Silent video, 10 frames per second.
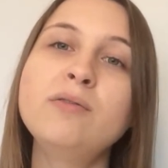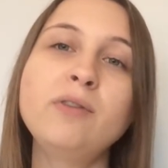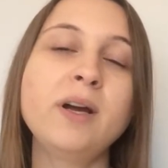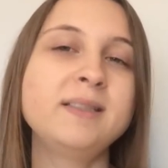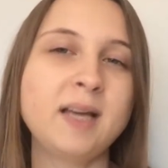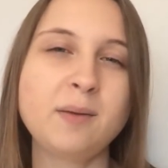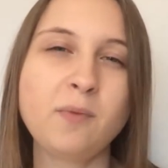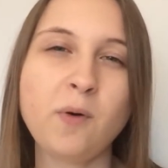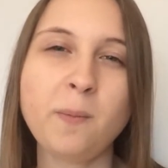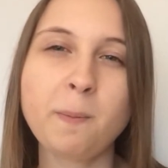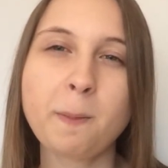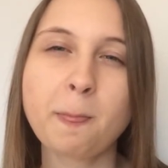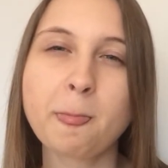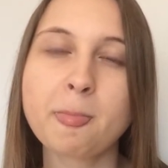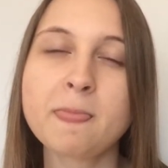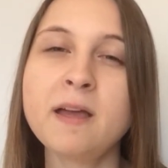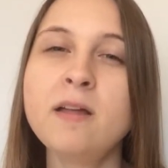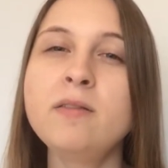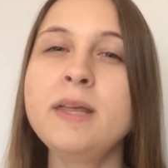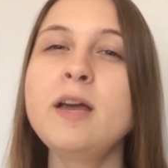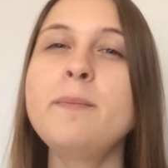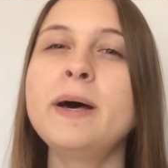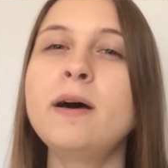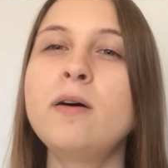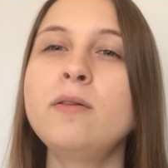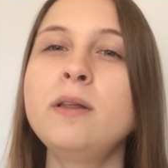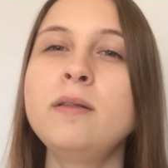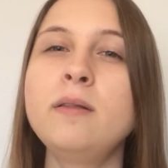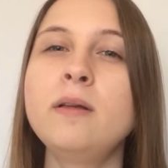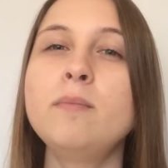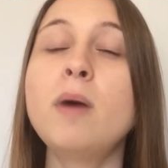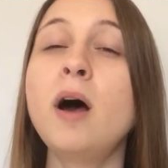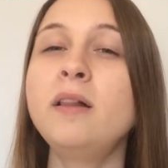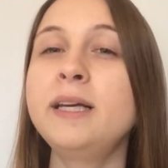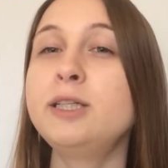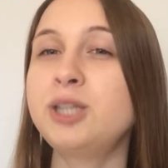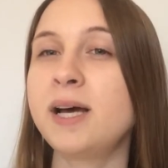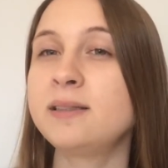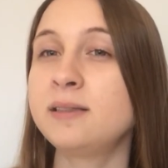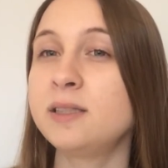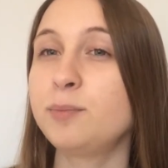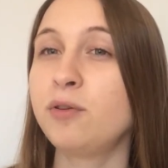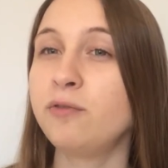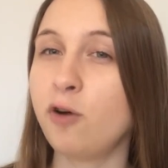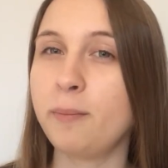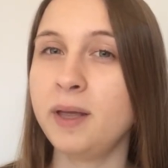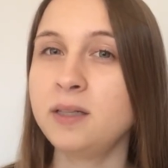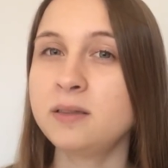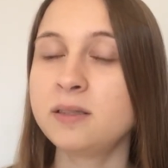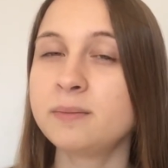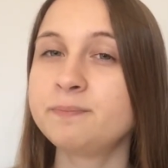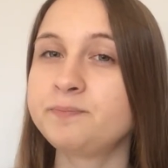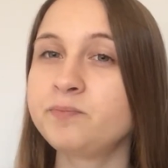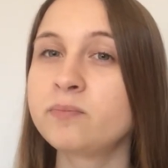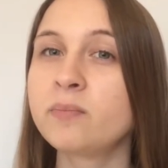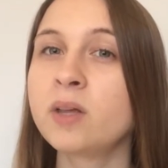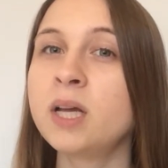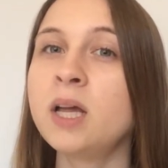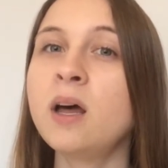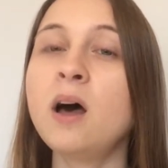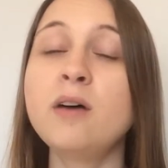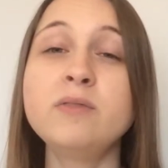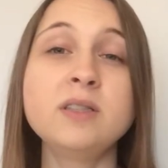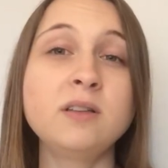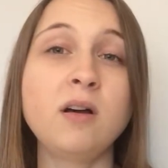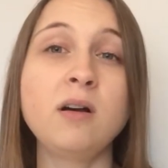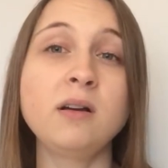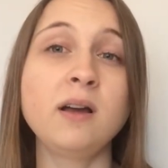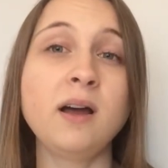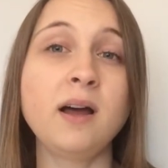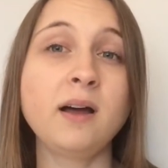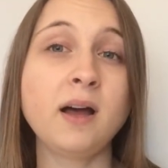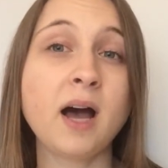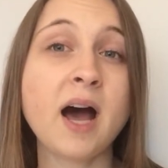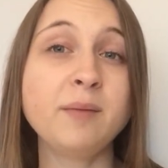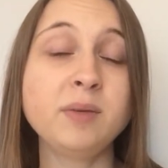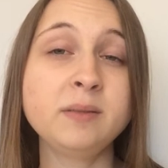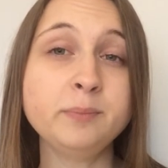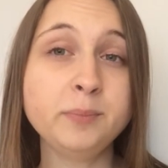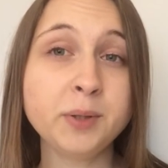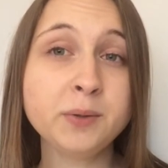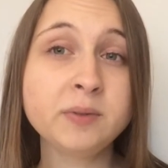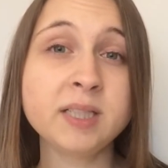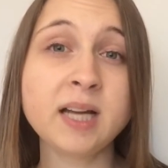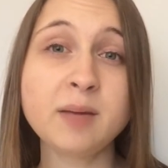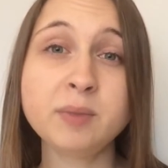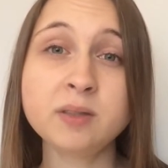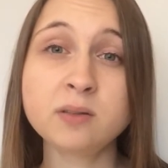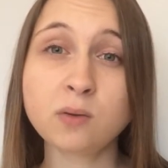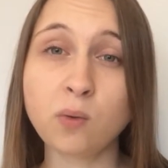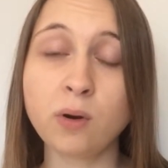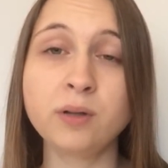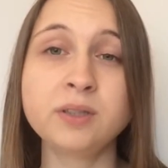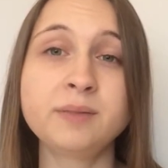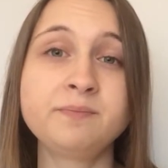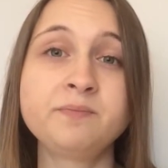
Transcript: For example, think about Mahalia Jackson's performance of the song, "I've Been Buked and I've Been Scorned."